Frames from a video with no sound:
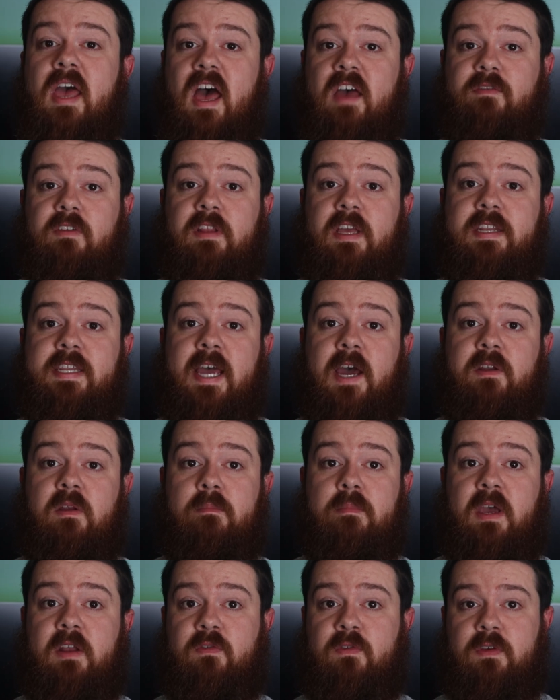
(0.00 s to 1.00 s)
Ever laid down in
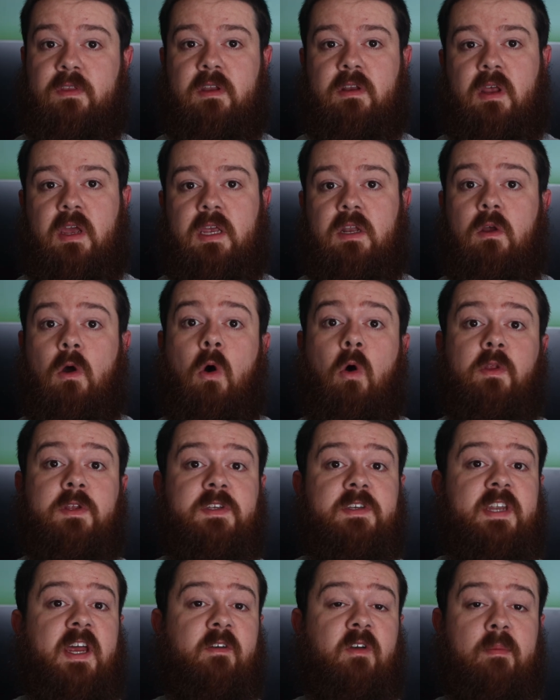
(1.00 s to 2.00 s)
bed for the night only
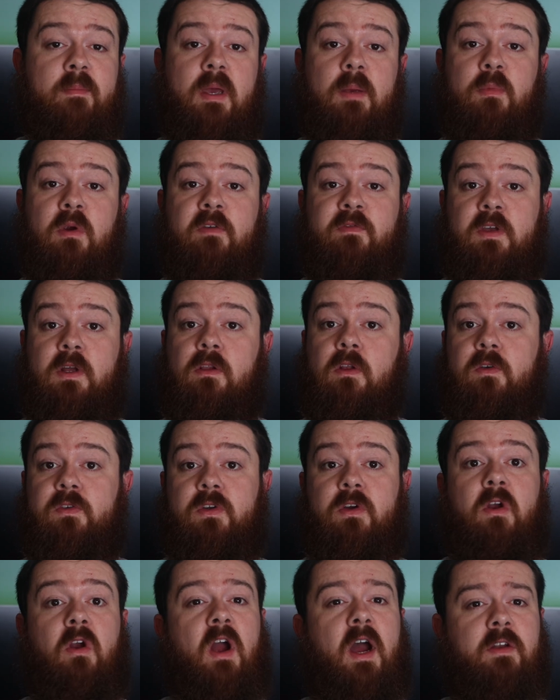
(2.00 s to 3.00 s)
to not remember if you closed
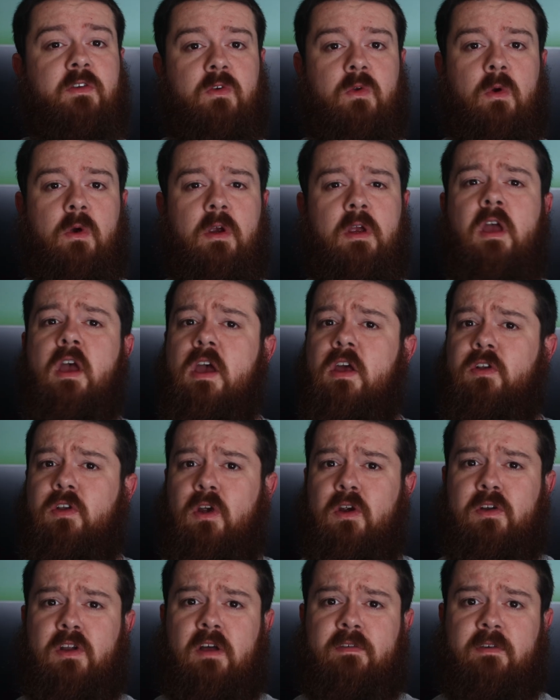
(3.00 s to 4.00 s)
your garage door,
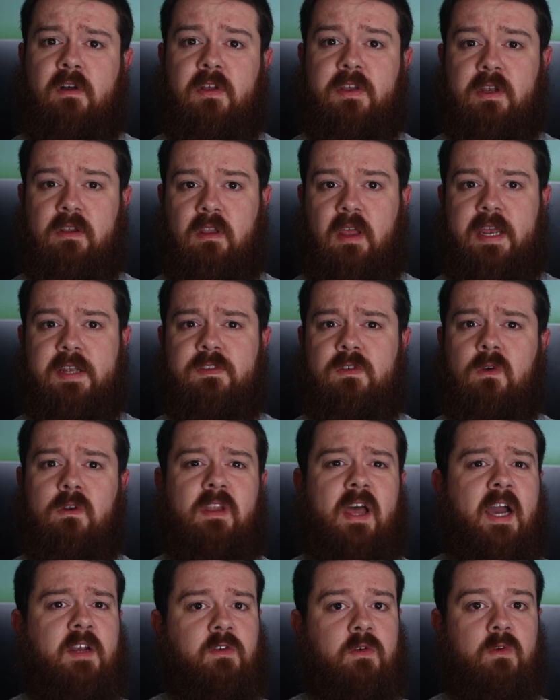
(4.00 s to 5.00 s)
turned off all your lights, or
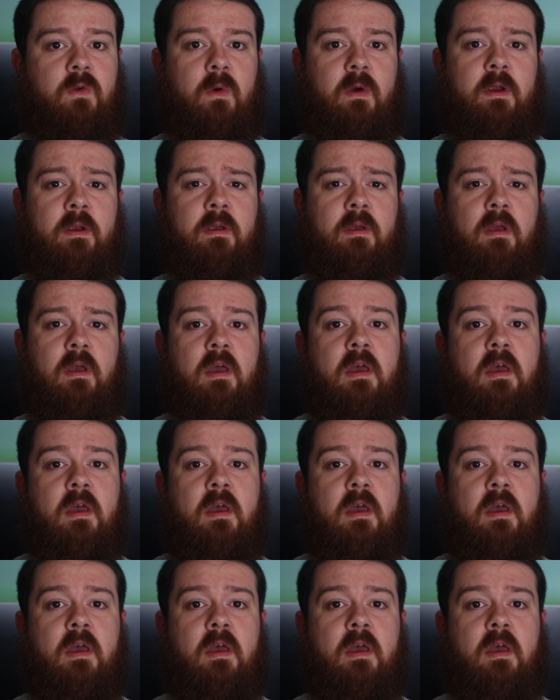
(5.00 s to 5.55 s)
locked your door?